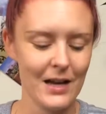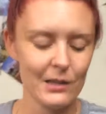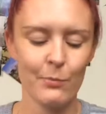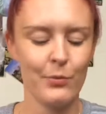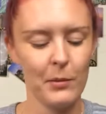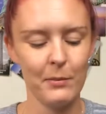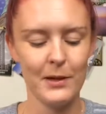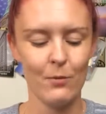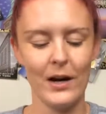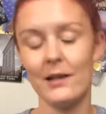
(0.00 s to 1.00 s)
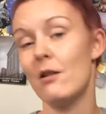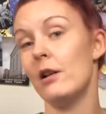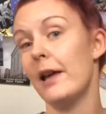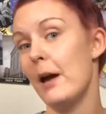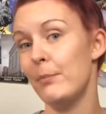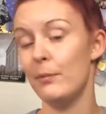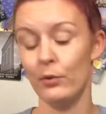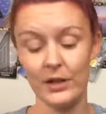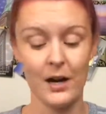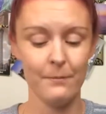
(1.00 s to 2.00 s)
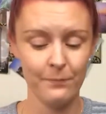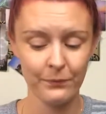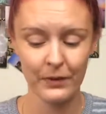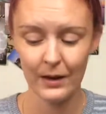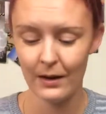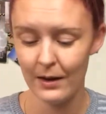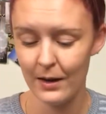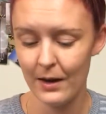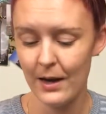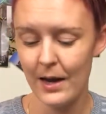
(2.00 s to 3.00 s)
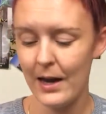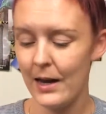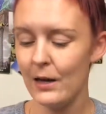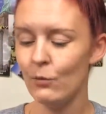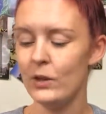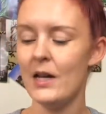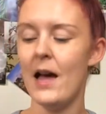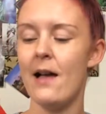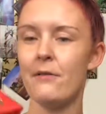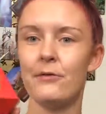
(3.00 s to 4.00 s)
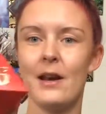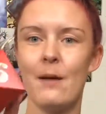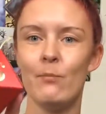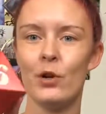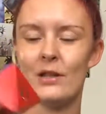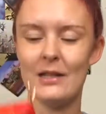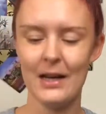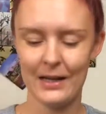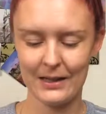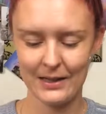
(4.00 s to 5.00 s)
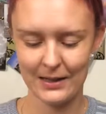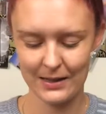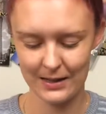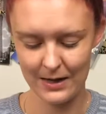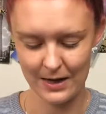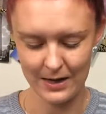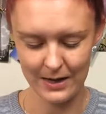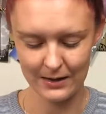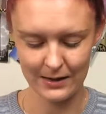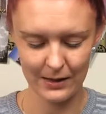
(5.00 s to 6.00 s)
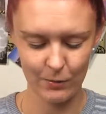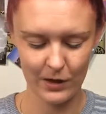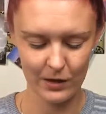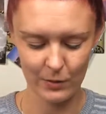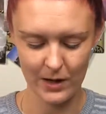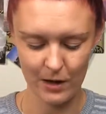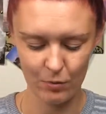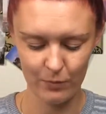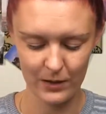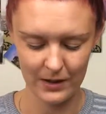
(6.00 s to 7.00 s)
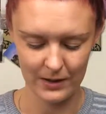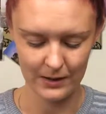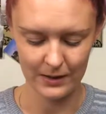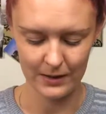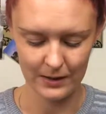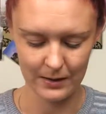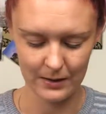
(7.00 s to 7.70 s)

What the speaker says: That's probably why it's called Happy Buddha. And then we have number 6. Let's see, where do I open this?